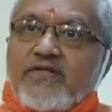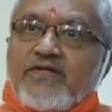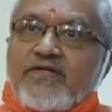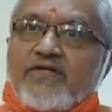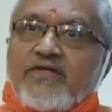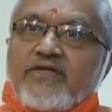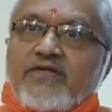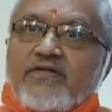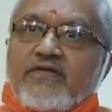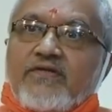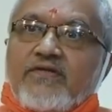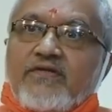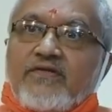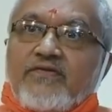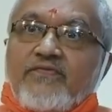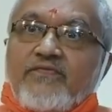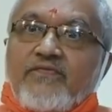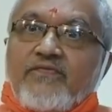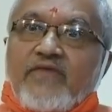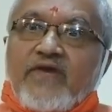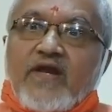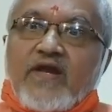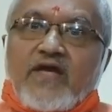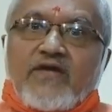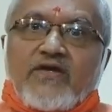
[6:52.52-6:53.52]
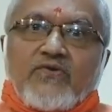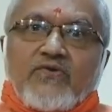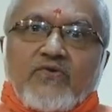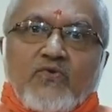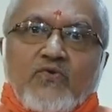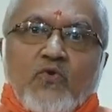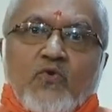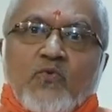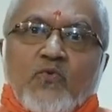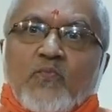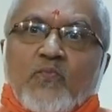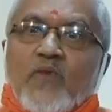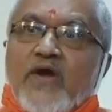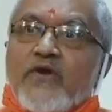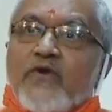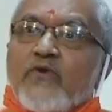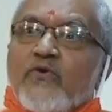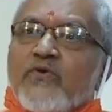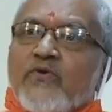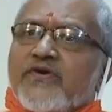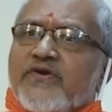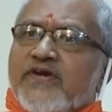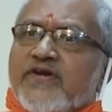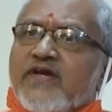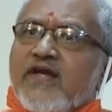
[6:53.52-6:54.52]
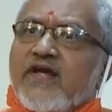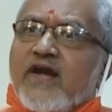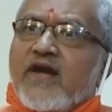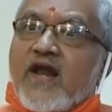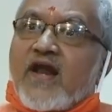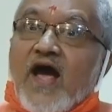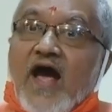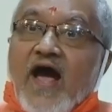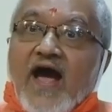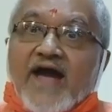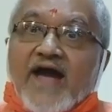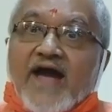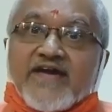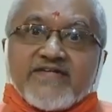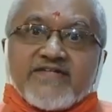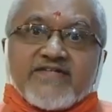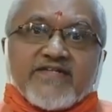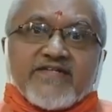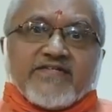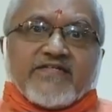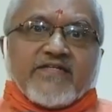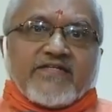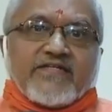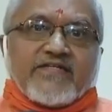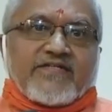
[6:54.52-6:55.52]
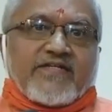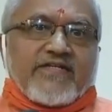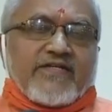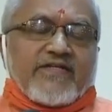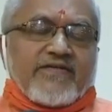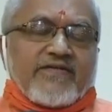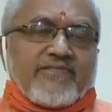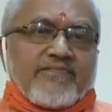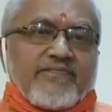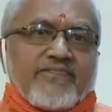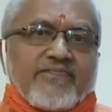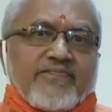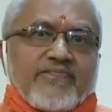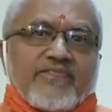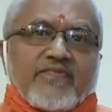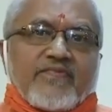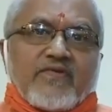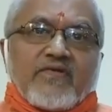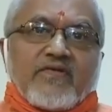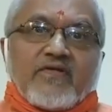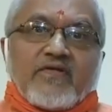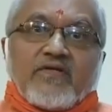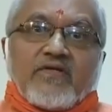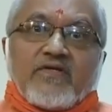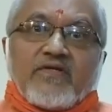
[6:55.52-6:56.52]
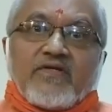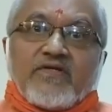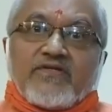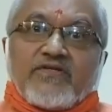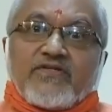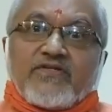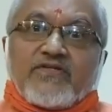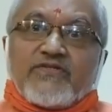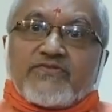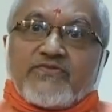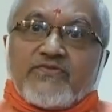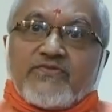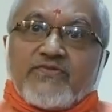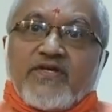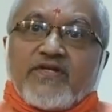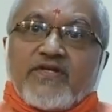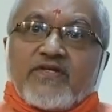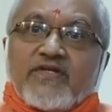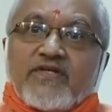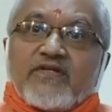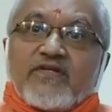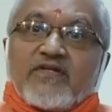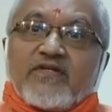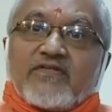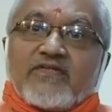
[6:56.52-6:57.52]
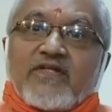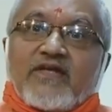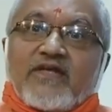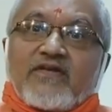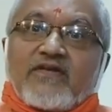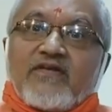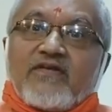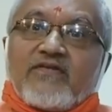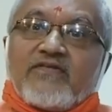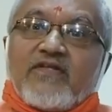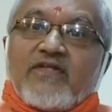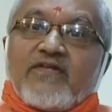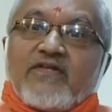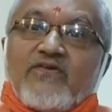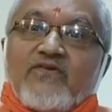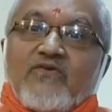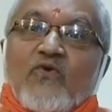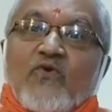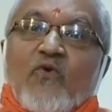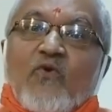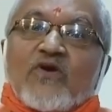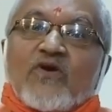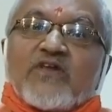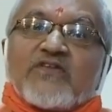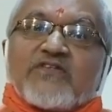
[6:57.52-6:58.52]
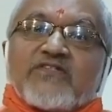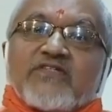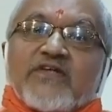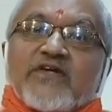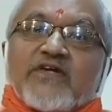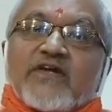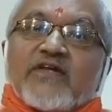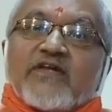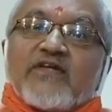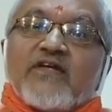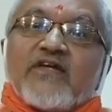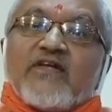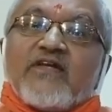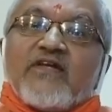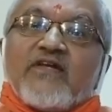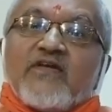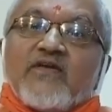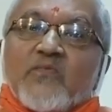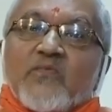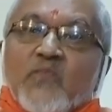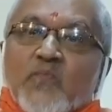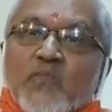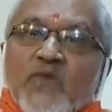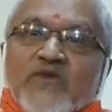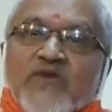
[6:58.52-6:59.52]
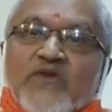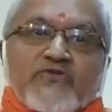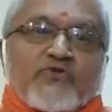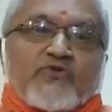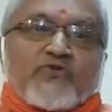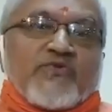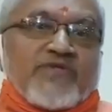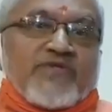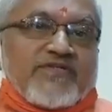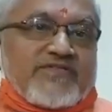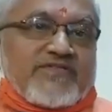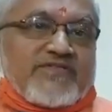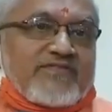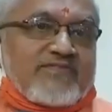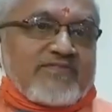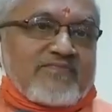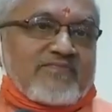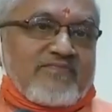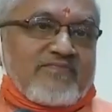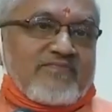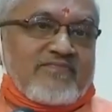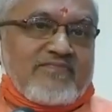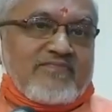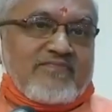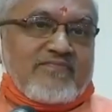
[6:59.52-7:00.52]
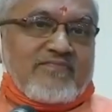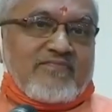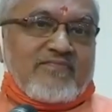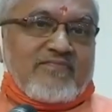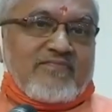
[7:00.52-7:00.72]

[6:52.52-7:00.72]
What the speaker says: when I know my own real identity, it is then that knowledge really matures.